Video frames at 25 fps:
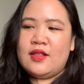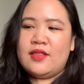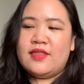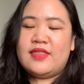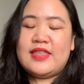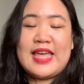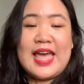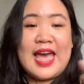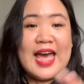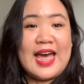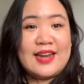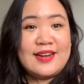
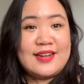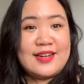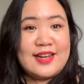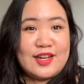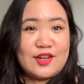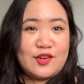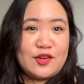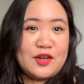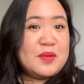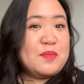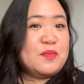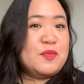the hand
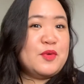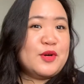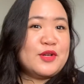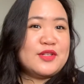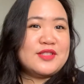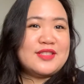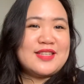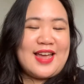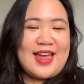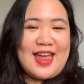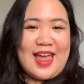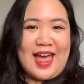lettering
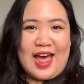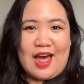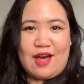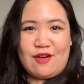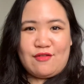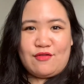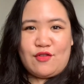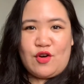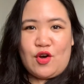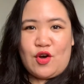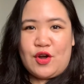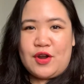books I
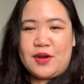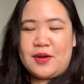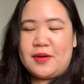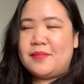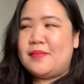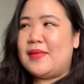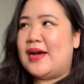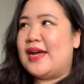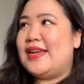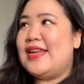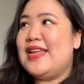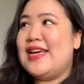have
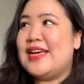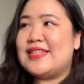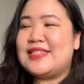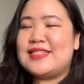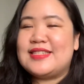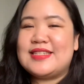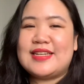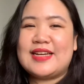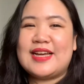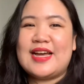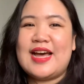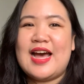on my
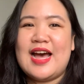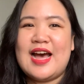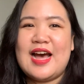desk.